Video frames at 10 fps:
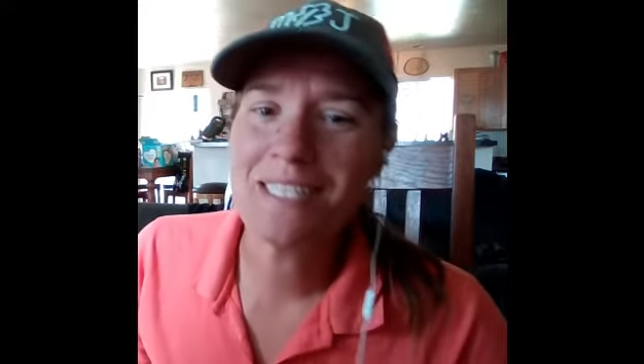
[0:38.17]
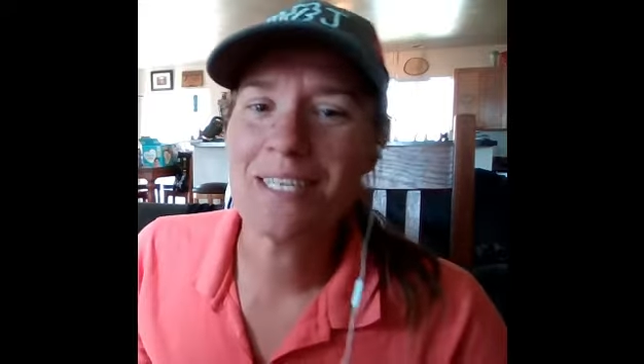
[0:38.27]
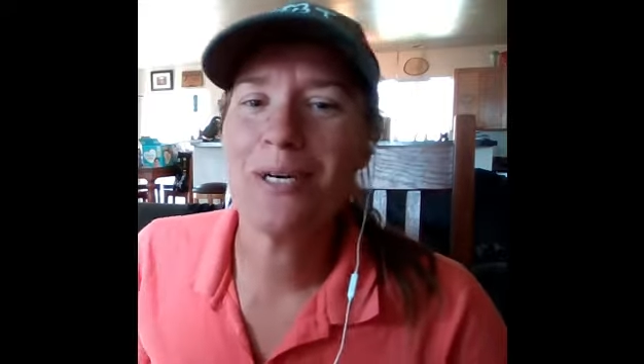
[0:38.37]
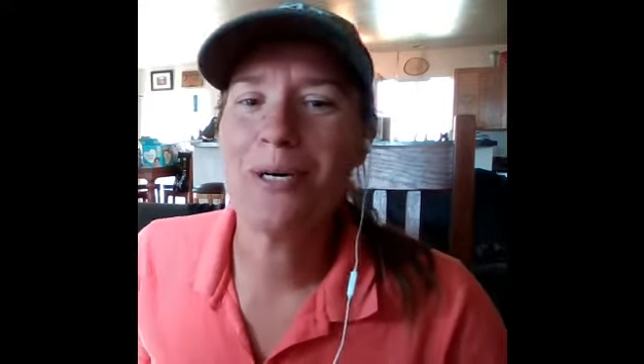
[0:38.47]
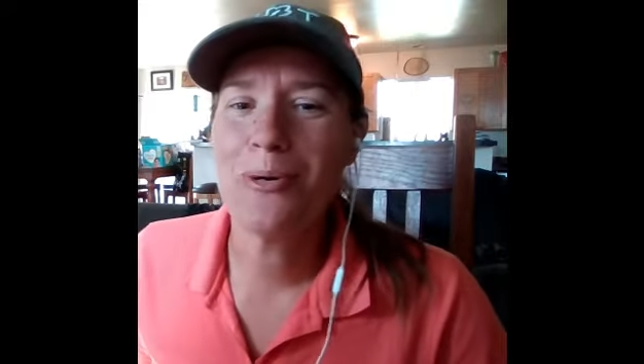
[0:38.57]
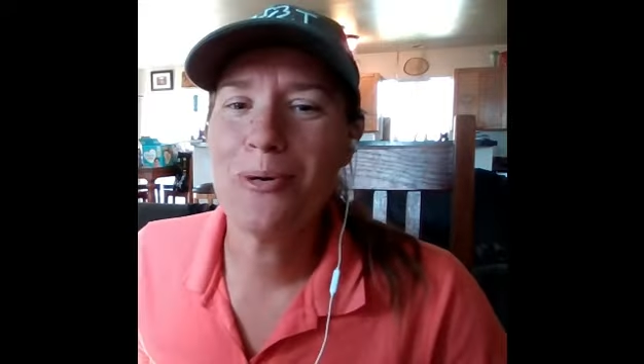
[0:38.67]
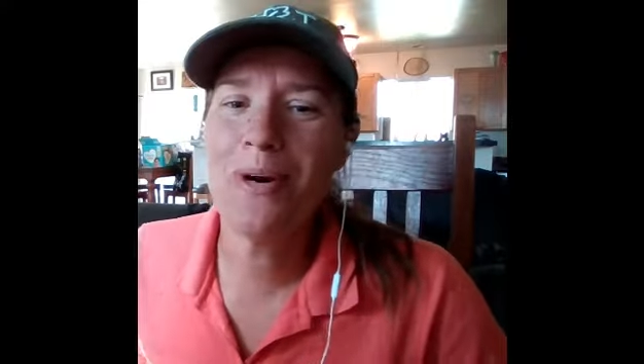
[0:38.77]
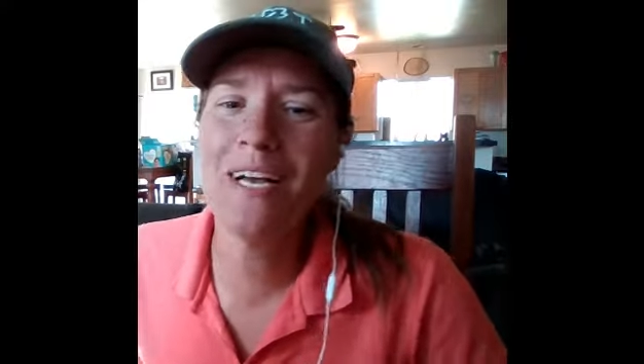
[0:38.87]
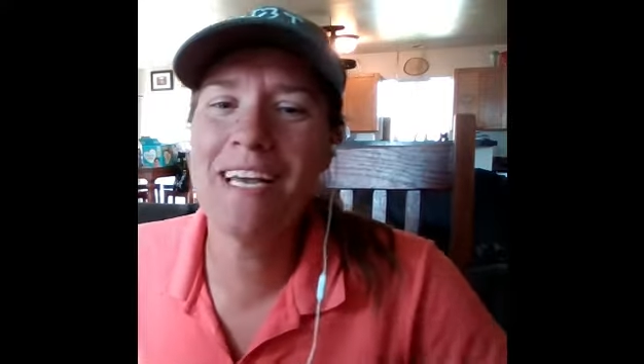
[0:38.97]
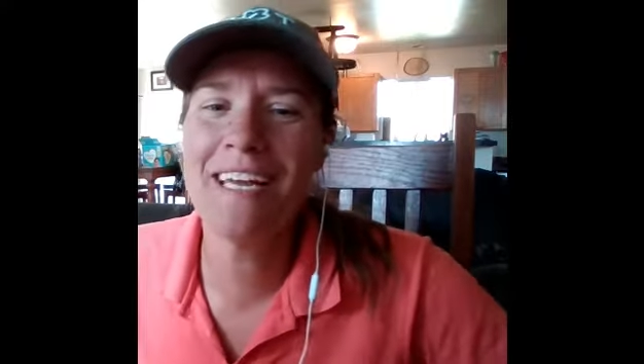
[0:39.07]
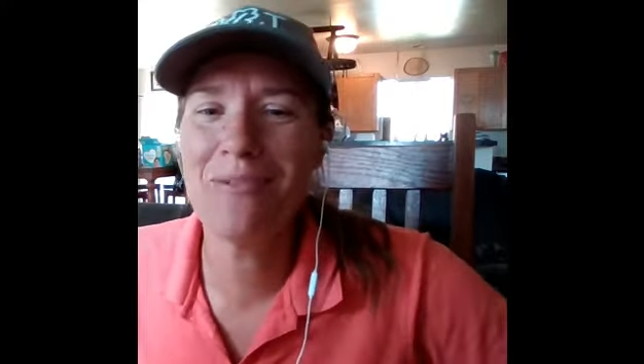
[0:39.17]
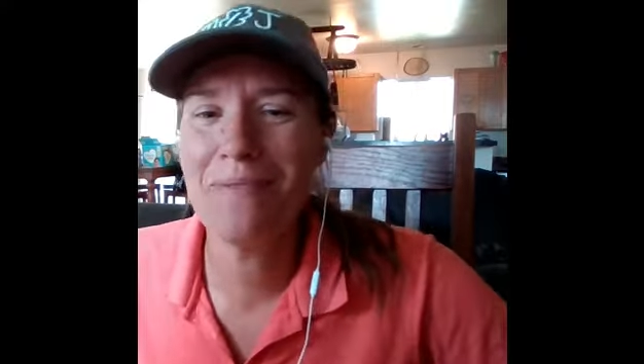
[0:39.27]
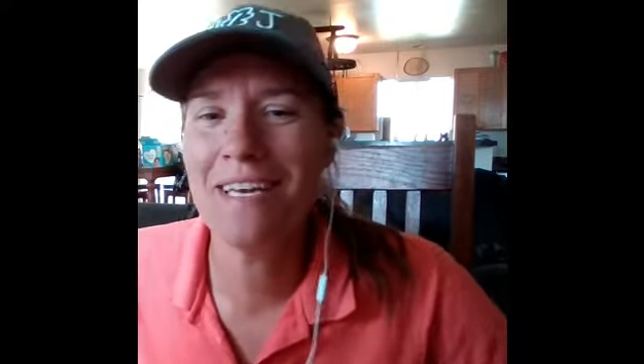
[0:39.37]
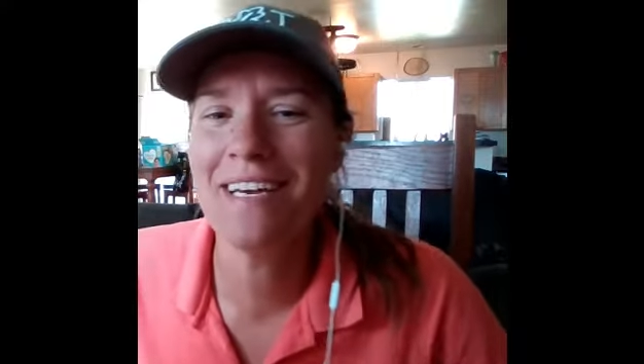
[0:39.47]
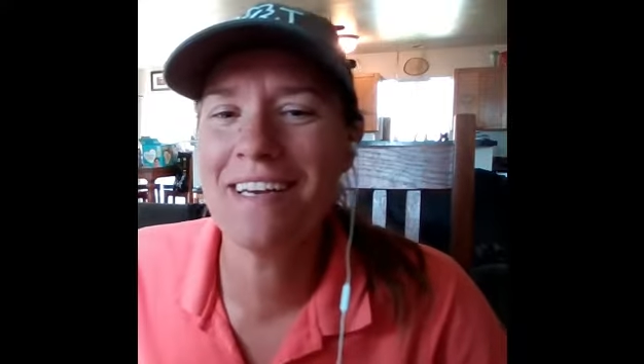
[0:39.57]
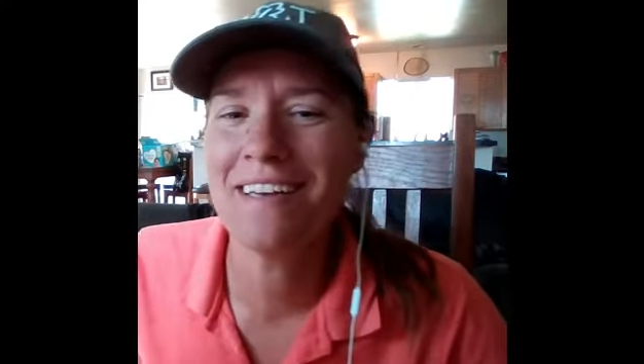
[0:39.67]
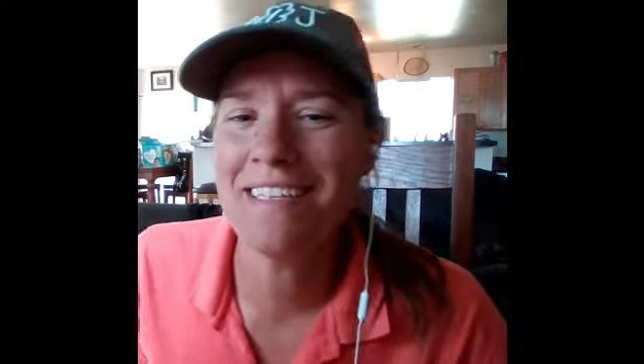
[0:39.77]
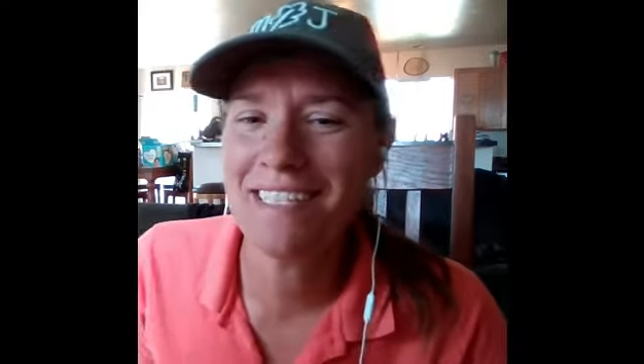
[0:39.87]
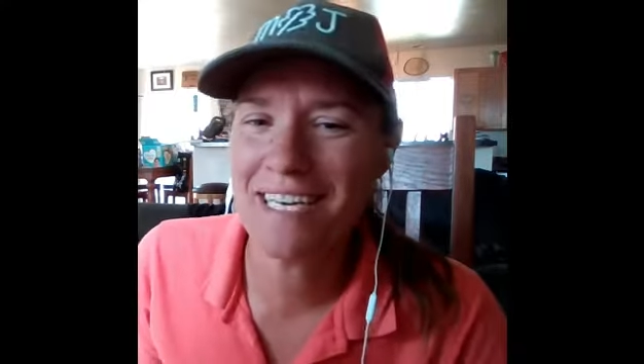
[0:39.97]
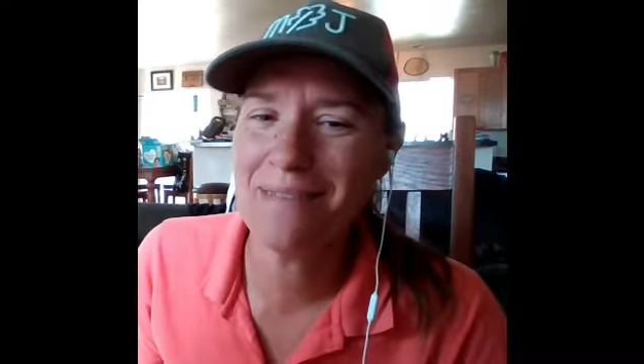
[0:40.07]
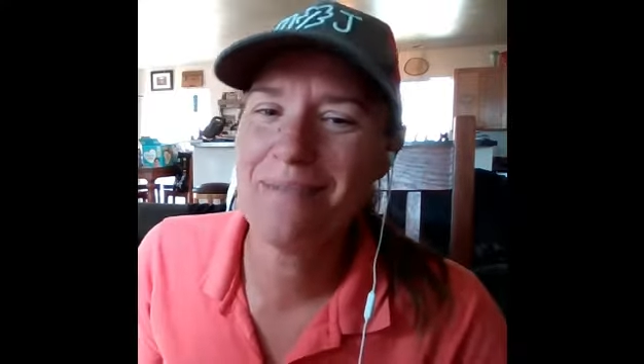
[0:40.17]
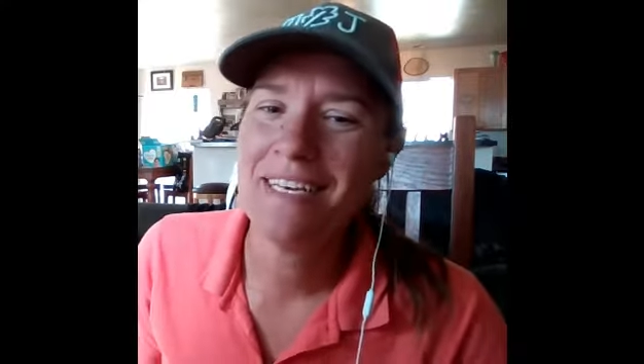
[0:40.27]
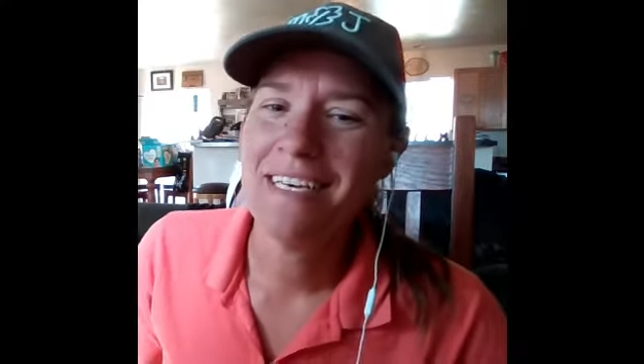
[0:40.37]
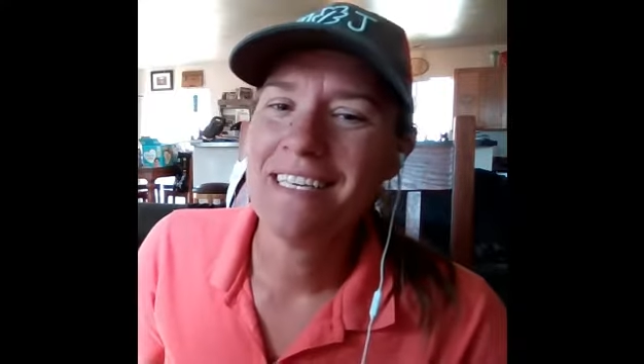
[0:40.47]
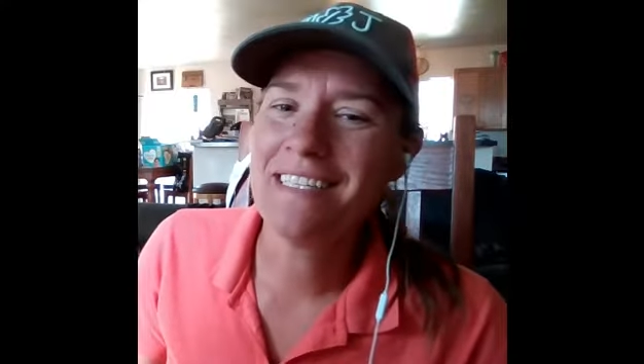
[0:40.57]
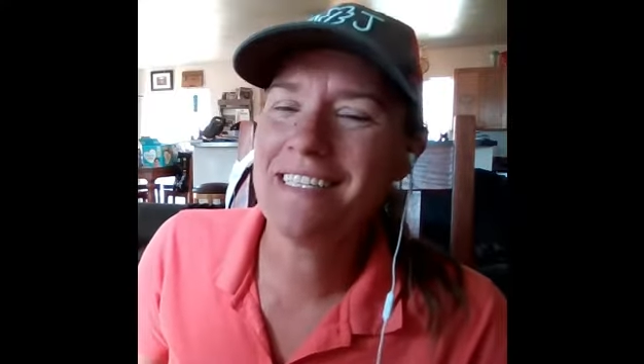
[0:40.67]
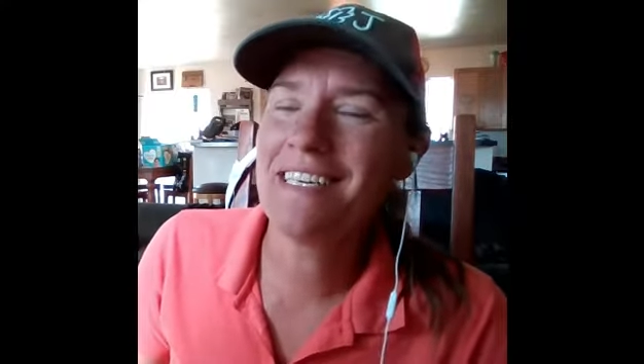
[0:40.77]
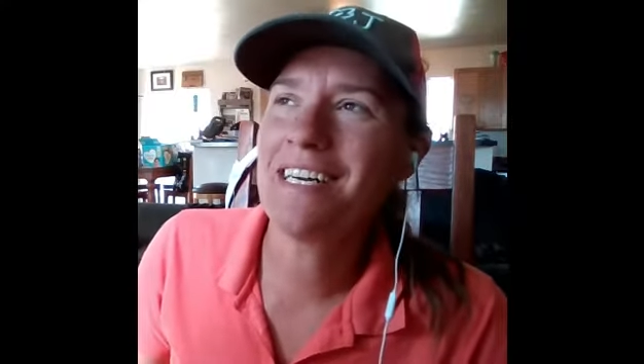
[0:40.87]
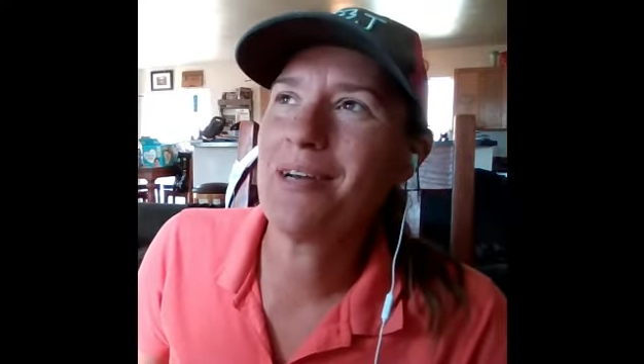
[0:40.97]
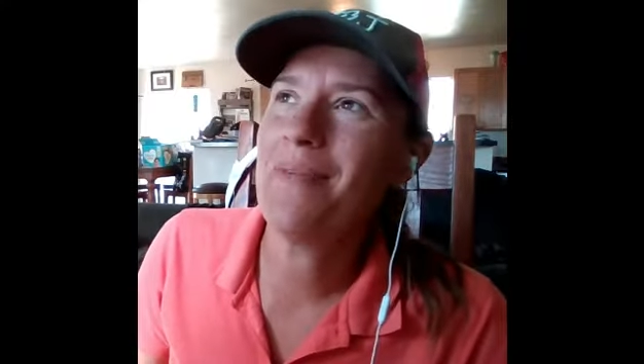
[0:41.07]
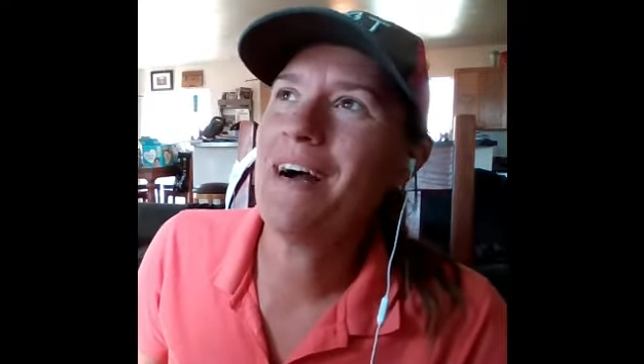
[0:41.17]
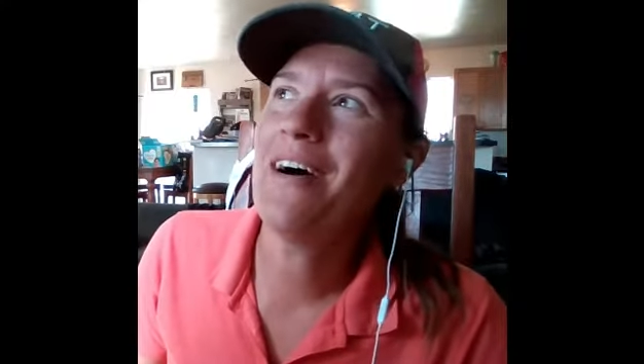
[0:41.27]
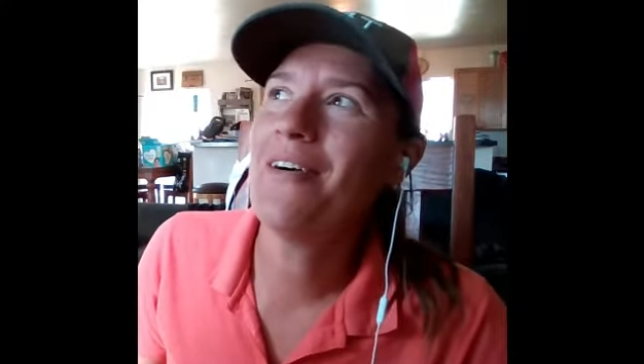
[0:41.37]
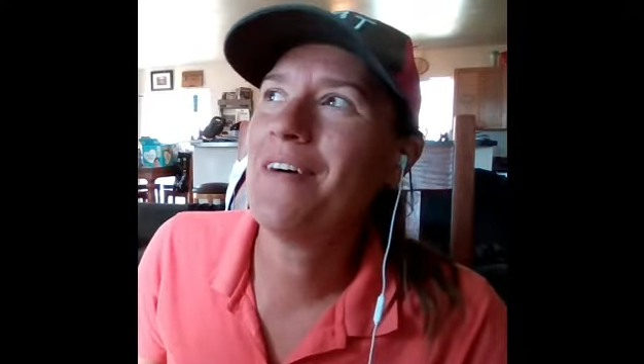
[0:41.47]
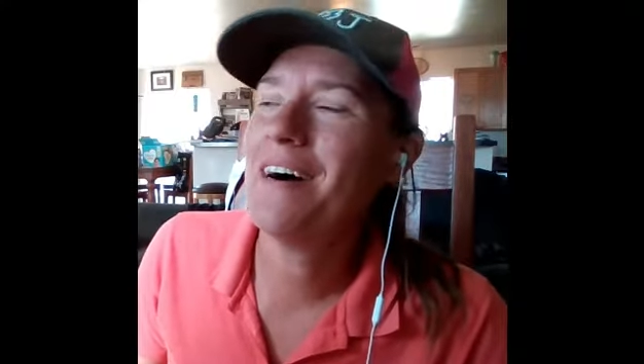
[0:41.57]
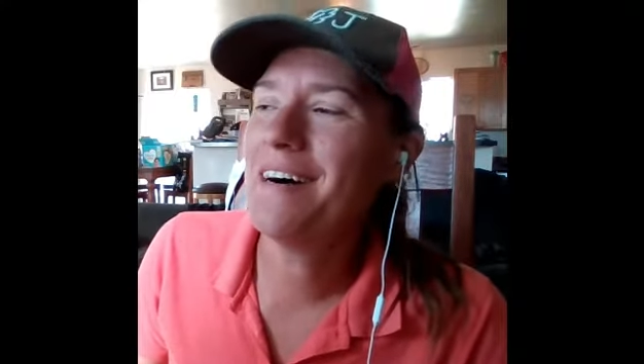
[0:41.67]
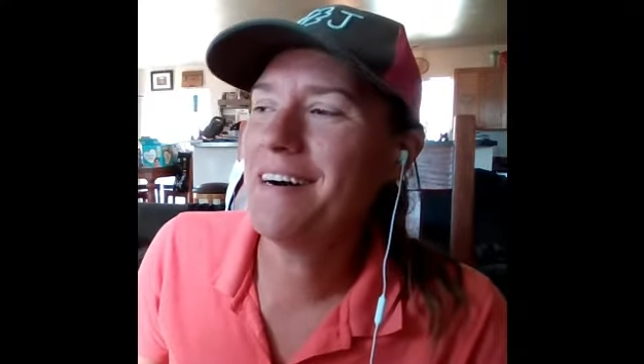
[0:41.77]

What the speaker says: So it'll be a good time to talk about